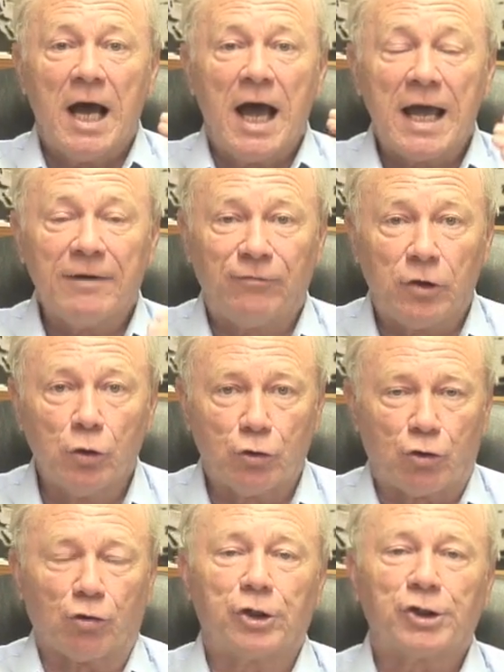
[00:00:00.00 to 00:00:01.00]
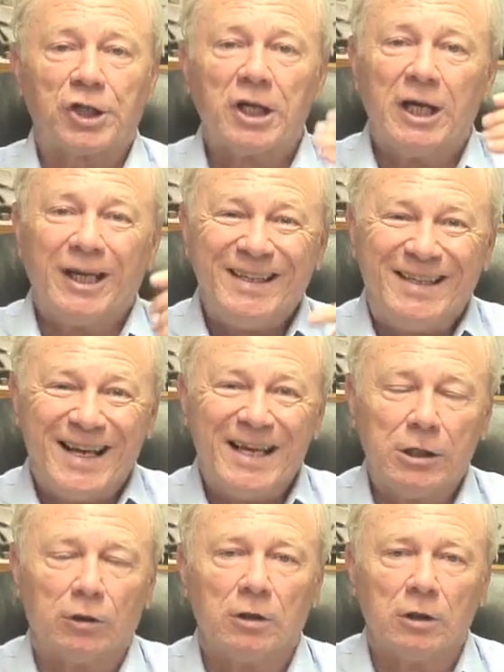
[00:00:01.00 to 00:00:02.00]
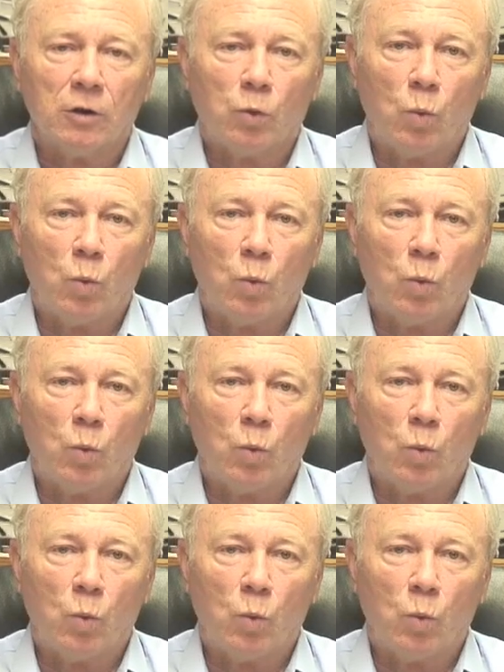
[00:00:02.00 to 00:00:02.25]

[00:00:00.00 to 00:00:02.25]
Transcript: a futurist deal